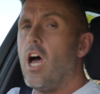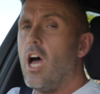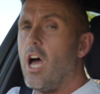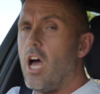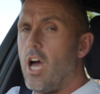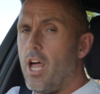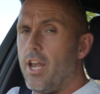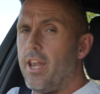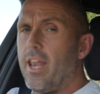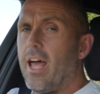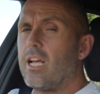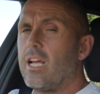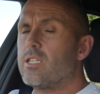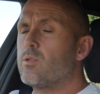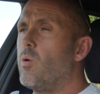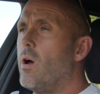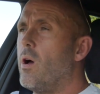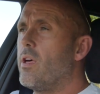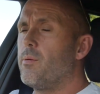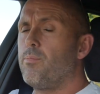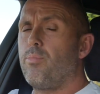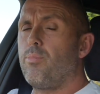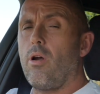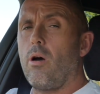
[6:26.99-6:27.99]
And that's
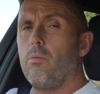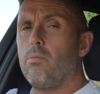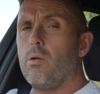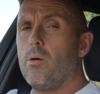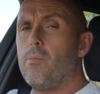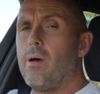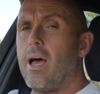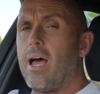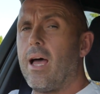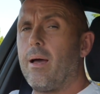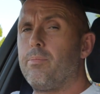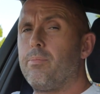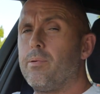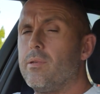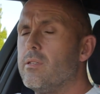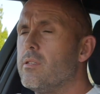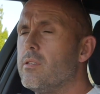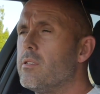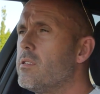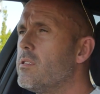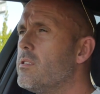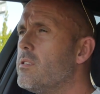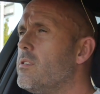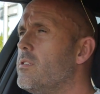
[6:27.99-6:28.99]
where the problem
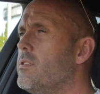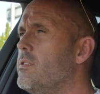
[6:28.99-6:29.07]
happens.